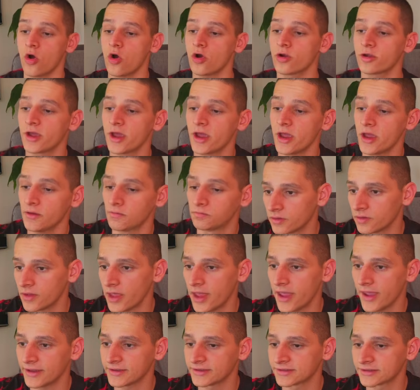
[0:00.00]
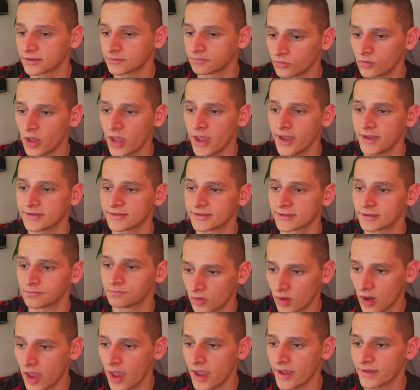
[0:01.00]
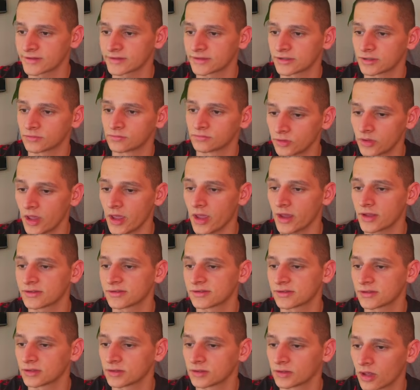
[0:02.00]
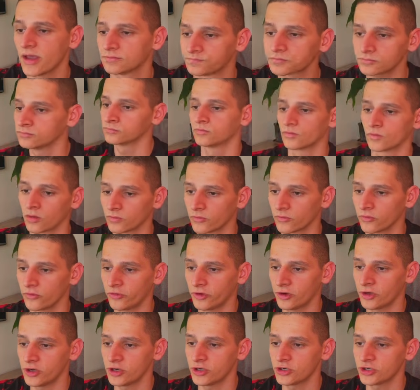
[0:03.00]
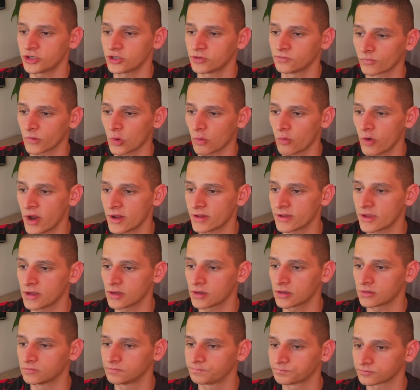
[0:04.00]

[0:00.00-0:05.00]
okay, next, next, next, next, finish, waiting.